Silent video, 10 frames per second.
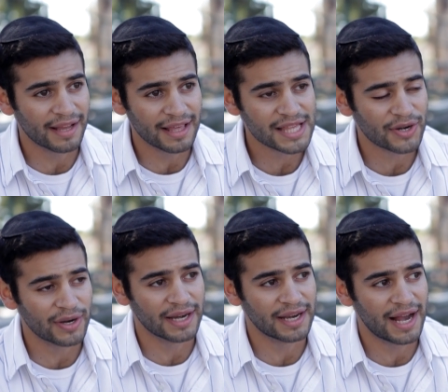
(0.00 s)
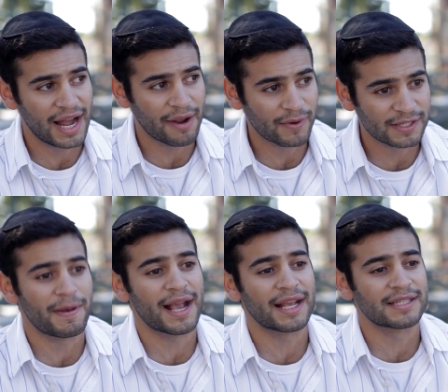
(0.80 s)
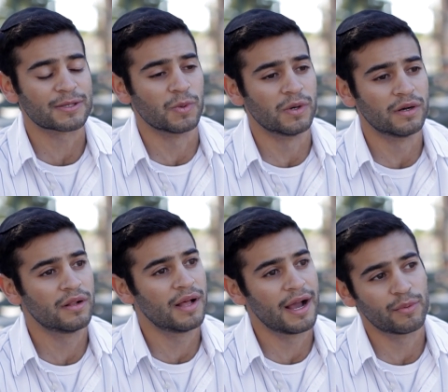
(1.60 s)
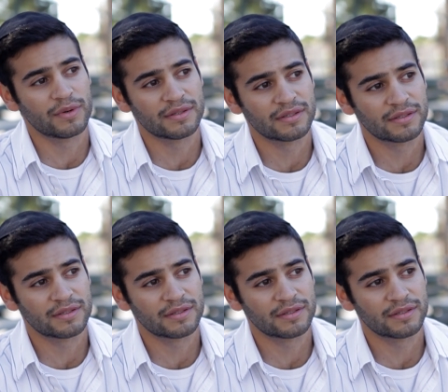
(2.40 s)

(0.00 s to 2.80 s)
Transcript: 8th grade, I was back at school. I was